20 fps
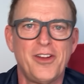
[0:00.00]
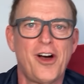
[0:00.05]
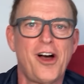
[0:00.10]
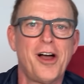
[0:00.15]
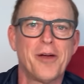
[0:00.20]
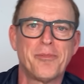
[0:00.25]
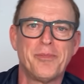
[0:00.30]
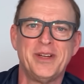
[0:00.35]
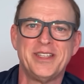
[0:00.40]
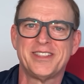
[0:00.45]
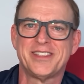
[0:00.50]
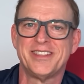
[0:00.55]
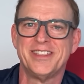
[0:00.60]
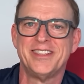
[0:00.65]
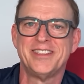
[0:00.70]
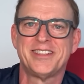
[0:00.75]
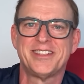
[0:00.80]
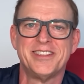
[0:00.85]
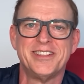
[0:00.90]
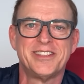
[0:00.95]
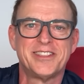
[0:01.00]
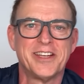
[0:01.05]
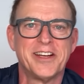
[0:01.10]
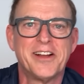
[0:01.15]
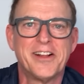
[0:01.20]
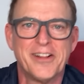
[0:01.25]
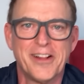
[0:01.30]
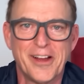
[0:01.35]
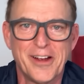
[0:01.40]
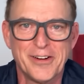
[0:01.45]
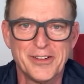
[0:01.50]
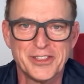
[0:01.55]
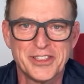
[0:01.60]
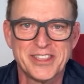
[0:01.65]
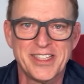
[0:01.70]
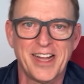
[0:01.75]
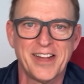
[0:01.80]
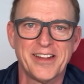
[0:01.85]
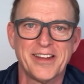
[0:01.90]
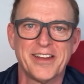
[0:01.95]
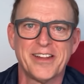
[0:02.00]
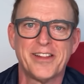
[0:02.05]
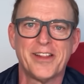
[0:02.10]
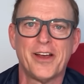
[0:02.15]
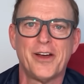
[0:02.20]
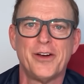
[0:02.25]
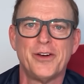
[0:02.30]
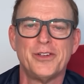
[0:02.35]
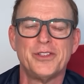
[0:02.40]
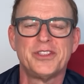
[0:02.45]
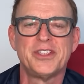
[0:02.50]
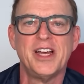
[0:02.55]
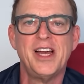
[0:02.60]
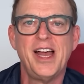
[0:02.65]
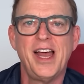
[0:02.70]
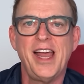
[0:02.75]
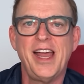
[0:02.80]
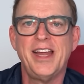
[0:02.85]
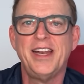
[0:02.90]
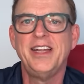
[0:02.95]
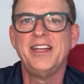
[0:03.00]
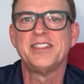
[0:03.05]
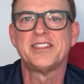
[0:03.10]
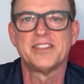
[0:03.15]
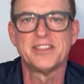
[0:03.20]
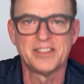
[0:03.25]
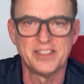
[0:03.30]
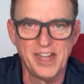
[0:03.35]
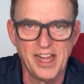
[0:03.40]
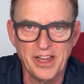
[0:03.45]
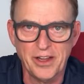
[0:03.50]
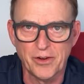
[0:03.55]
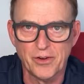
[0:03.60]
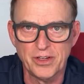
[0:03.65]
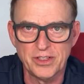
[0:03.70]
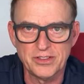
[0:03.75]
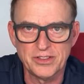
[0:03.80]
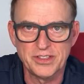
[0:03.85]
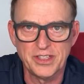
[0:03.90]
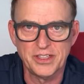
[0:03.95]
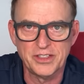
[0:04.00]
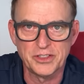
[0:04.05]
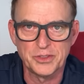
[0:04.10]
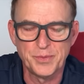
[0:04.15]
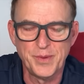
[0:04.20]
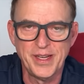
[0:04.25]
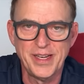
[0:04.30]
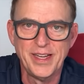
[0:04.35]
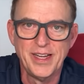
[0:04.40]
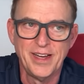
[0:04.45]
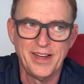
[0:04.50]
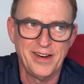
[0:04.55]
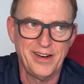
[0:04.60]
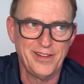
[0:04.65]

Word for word: dog biscuits and Sinclair is selling those and he's a snake oil salesman.